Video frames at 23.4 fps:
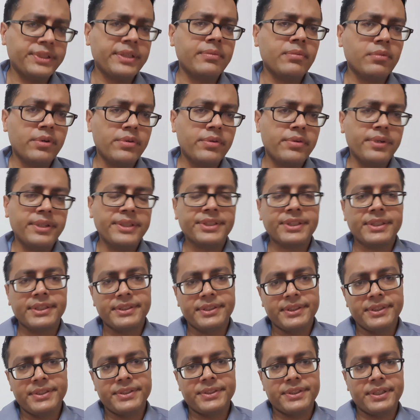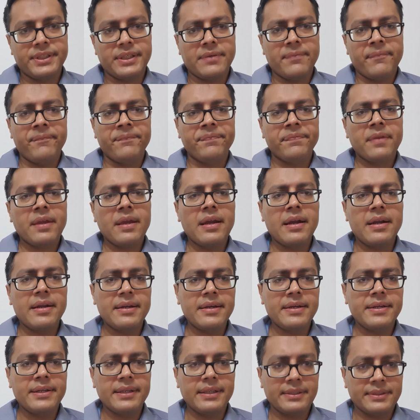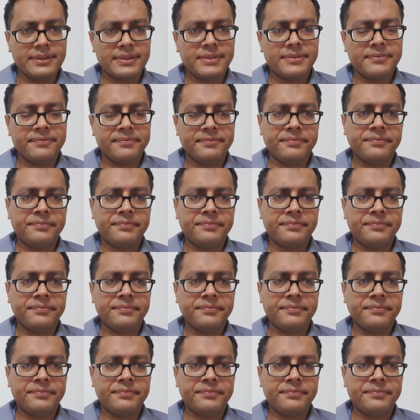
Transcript: I'm going to discuss this in details